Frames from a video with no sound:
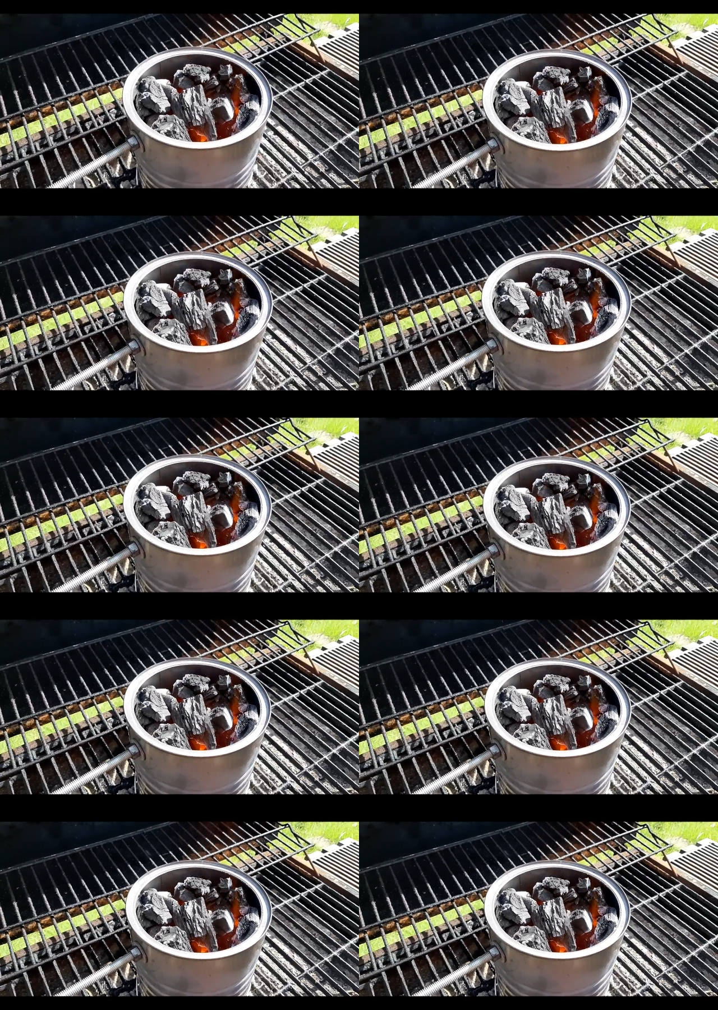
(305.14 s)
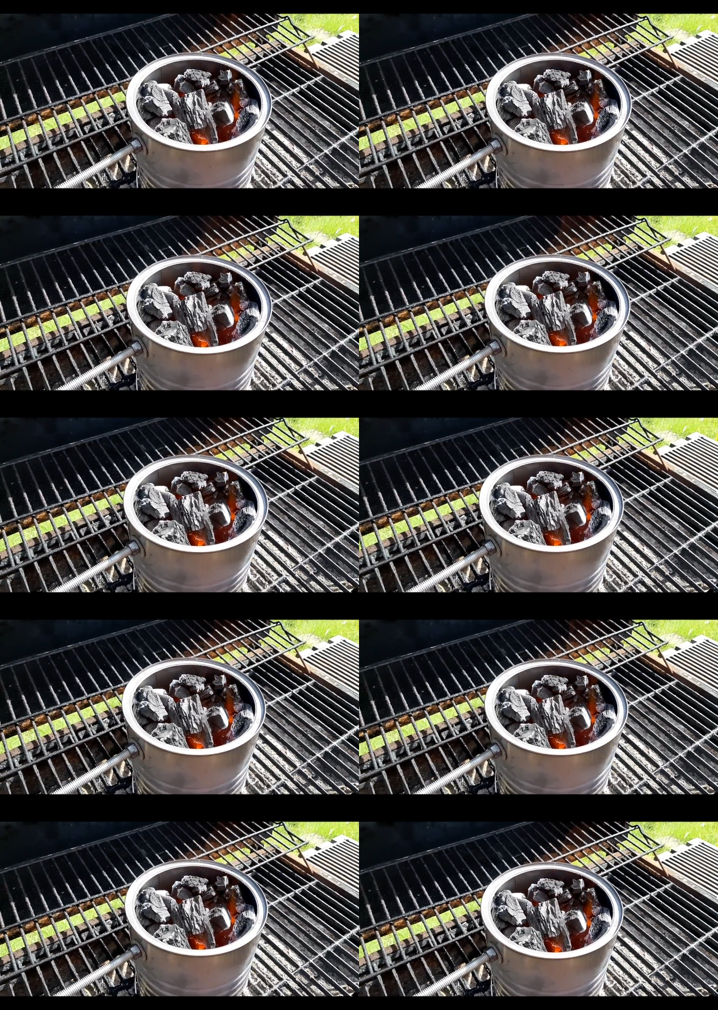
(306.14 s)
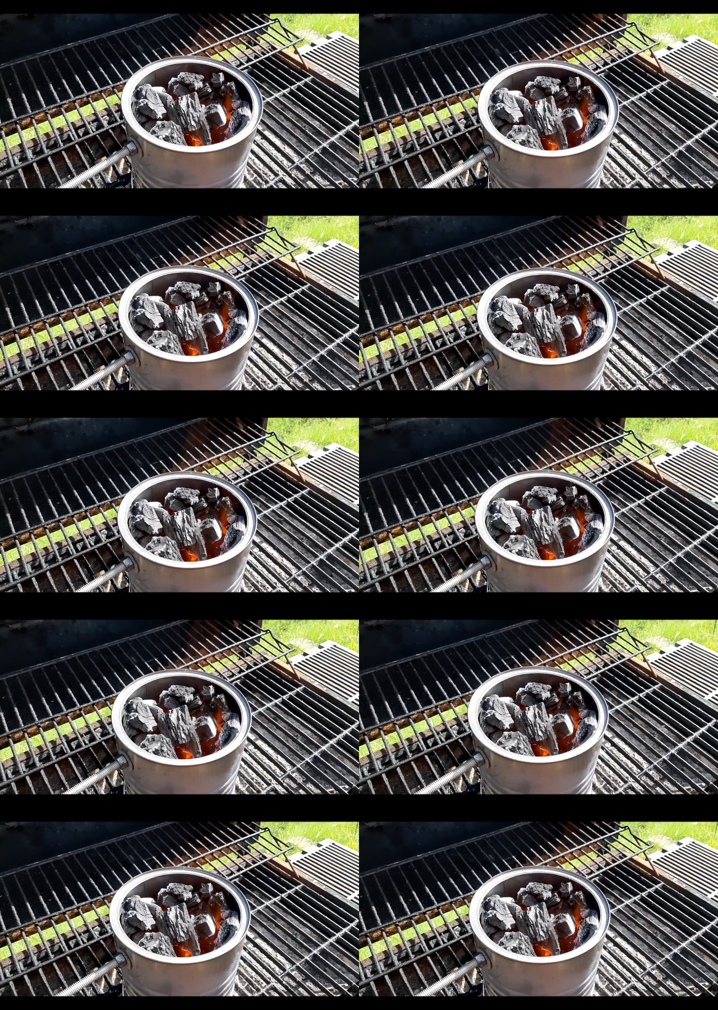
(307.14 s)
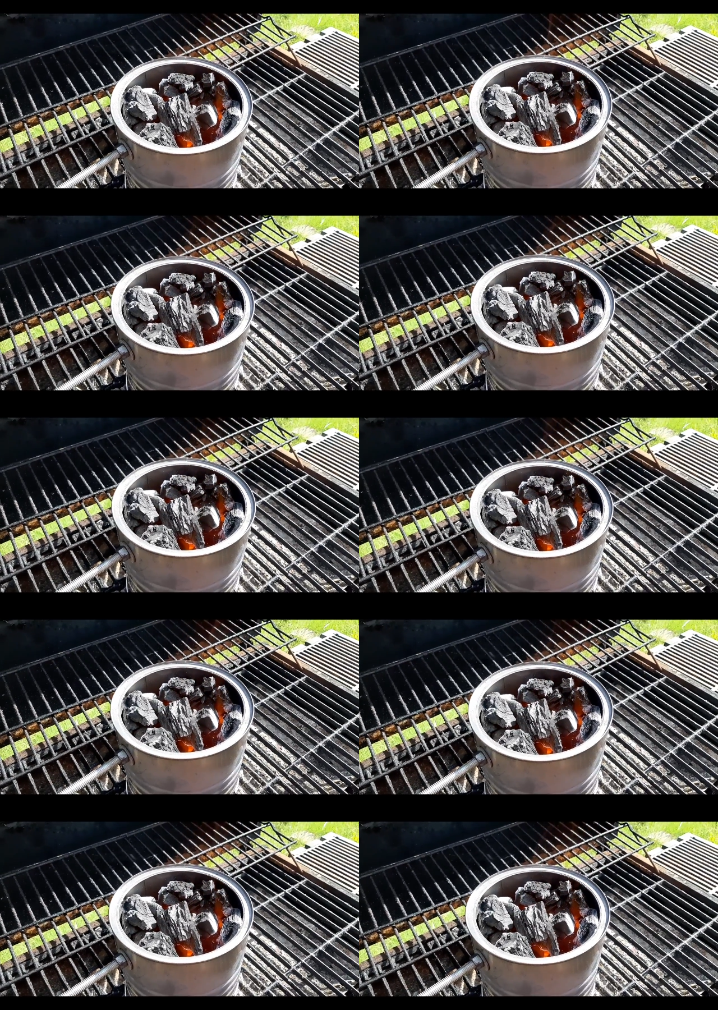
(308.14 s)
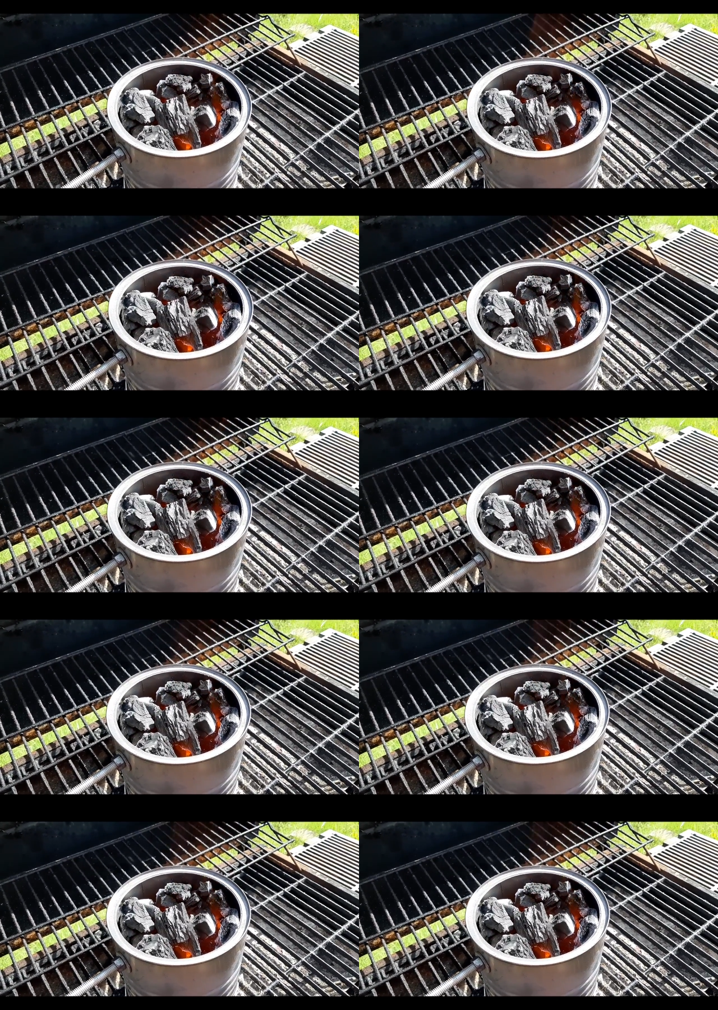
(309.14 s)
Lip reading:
Nobody's mouth can be seen.